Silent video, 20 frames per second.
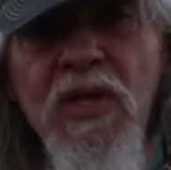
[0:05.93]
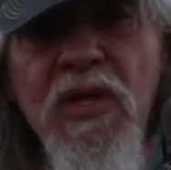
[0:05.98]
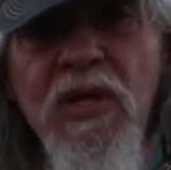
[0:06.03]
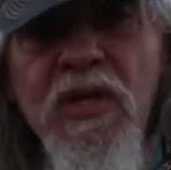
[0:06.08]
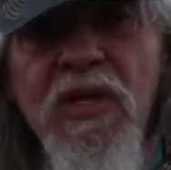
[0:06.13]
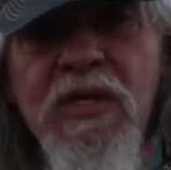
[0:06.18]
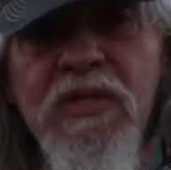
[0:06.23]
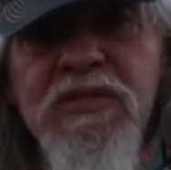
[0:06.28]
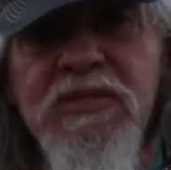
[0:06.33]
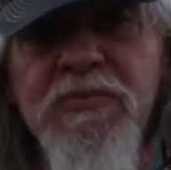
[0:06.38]

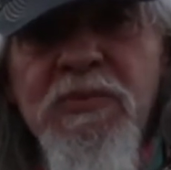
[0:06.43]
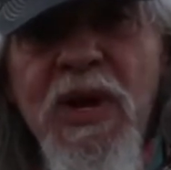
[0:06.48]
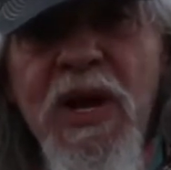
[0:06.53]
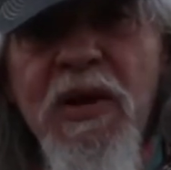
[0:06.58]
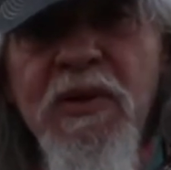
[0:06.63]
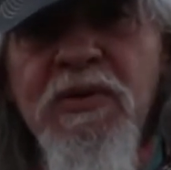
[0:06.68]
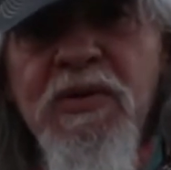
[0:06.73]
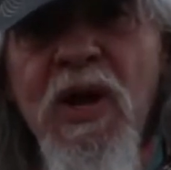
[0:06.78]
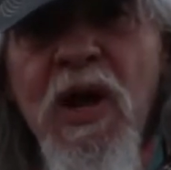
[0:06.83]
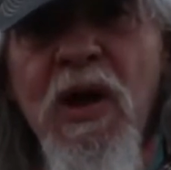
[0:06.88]
This is
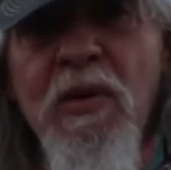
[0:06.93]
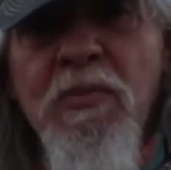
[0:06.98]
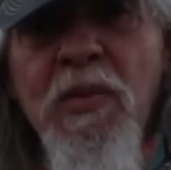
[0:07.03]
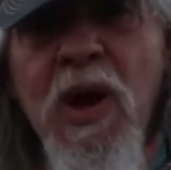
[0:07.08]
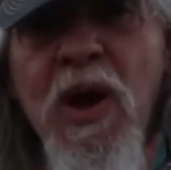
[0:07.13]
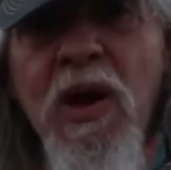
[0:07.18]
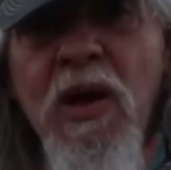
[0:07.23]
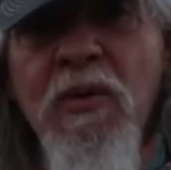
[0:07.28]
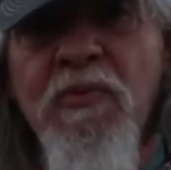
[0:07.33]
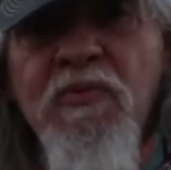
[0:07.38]
Mountaintop
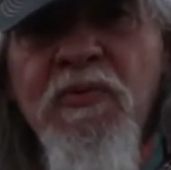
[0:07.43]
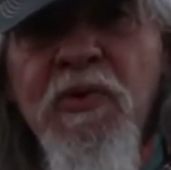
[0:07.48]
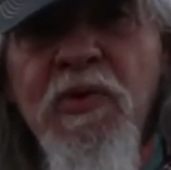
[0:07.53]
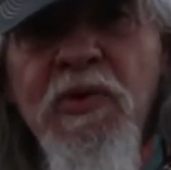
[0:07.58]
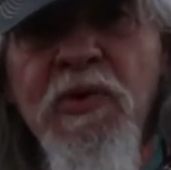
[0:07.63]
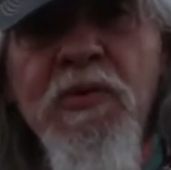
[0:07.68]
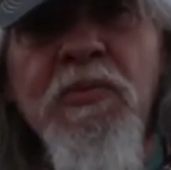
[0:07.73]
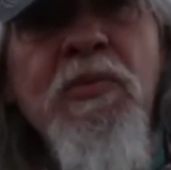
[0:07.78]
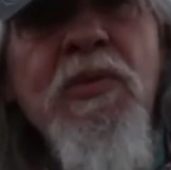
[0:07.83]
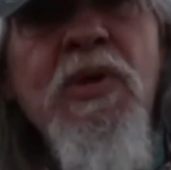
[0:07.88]
Bob
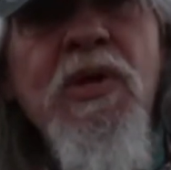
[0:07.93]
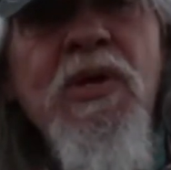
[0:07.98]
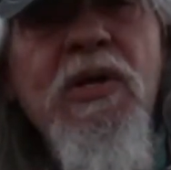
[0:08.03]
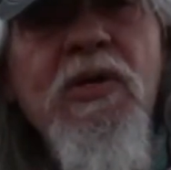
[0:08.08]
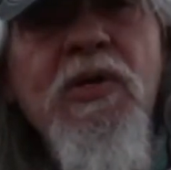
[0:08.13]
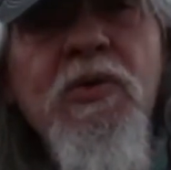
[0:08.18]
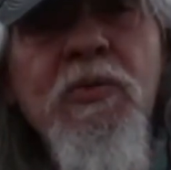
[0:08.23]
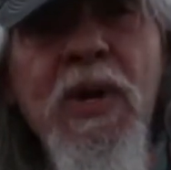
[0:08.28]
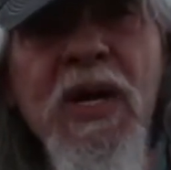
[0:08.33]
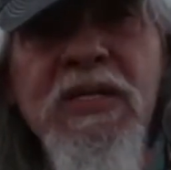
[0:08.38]
from
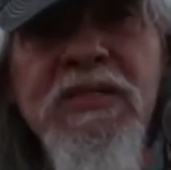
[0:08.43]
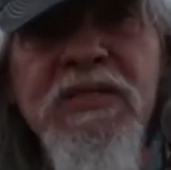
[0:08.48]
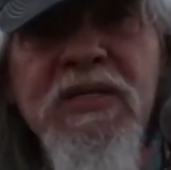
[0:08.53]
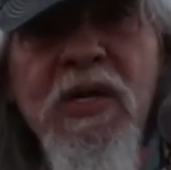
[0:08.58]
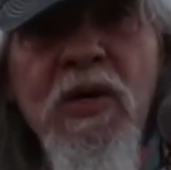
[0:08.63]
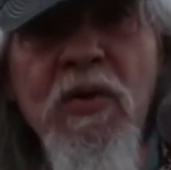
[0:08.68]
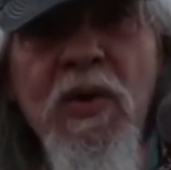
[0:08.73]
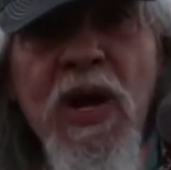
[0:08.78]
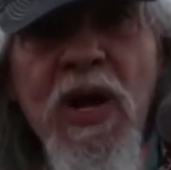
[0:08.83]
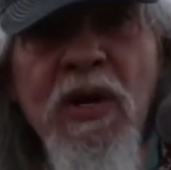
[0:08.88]
New
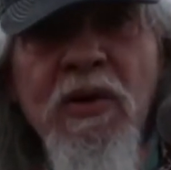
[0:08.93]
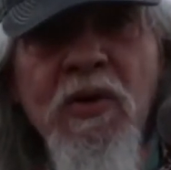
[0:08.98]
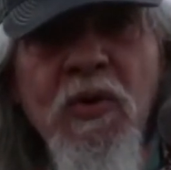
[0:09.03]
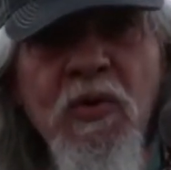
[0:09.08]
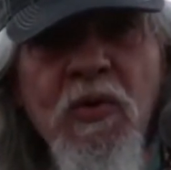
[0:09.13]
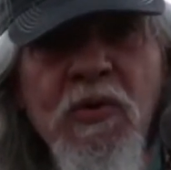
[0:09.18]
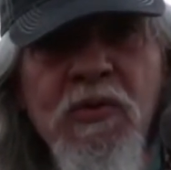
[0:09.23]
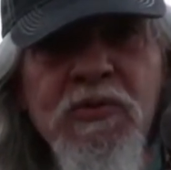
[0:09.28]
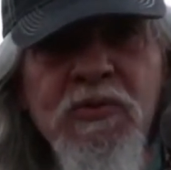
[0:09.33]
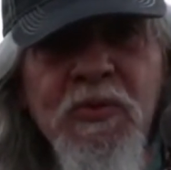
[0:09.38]
Mexico
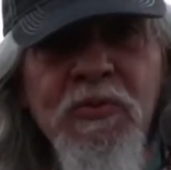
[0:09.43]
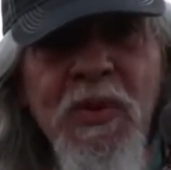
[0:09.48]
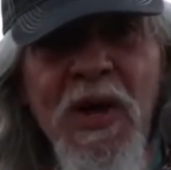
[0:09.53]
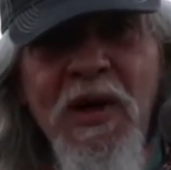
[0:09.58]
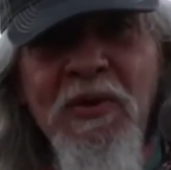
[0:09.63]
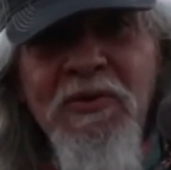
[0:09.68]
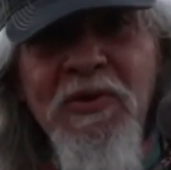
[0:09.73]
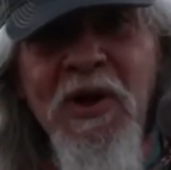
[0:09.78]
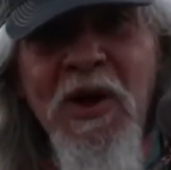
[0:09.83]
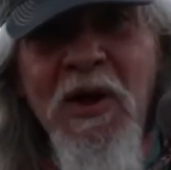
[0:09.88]
Outdoors with
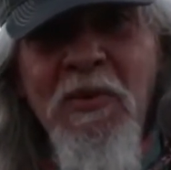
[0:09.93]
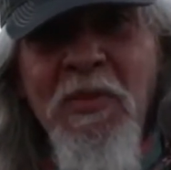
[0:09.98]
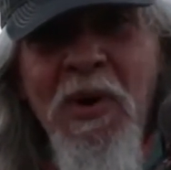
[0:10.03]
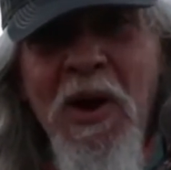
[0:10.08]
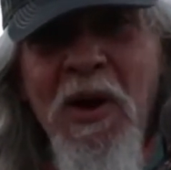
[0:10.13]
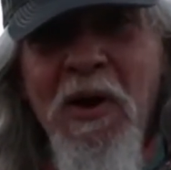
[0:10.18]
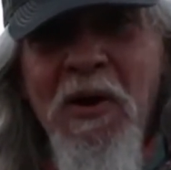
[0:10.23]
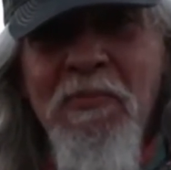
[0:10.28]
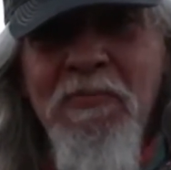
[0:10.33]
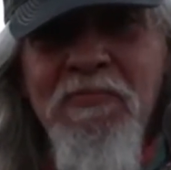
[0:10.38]
Mountaintop
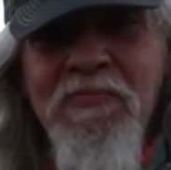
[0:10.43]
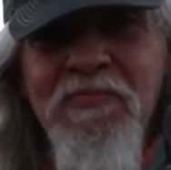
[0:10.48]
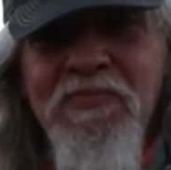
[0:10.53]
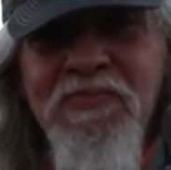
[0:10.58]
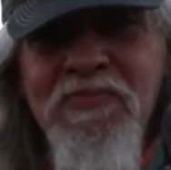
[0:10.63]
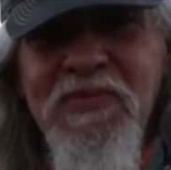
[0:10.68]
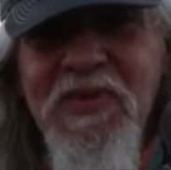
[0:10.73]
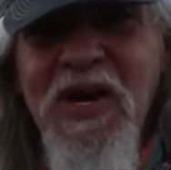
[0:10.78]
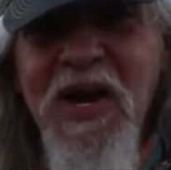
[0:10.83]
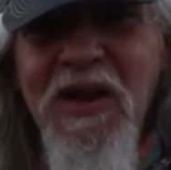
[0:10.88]
Bob.
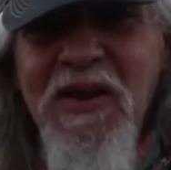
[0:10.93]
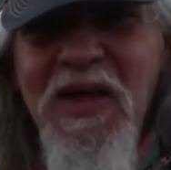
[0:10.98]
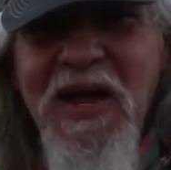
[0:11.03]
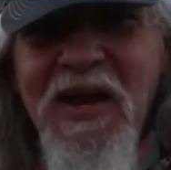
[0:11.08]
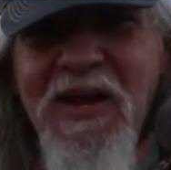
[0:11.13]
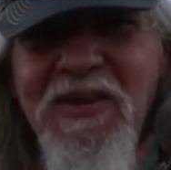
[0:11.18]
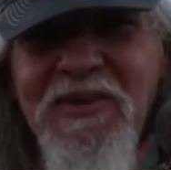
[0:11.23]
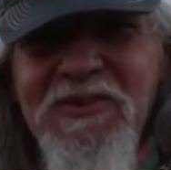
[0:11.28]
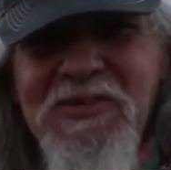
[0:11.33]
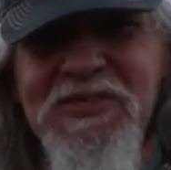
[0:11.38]
Got that
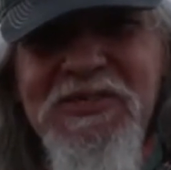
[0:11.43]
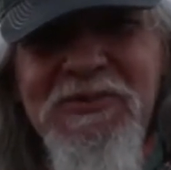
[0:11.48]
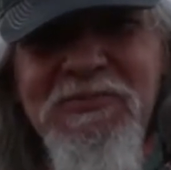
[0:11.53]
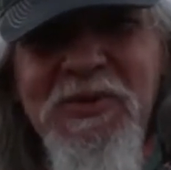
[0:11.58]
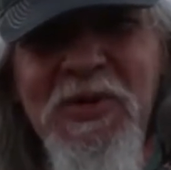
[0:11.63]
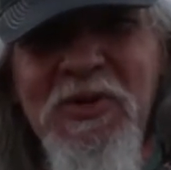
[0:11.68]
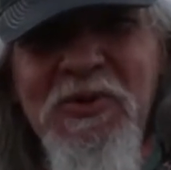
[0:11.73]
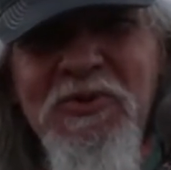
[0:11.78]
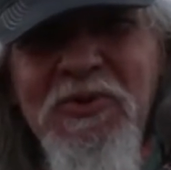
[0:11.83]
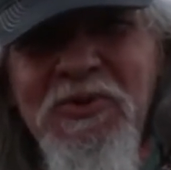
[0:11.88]
a little
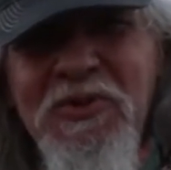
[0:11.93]
smoother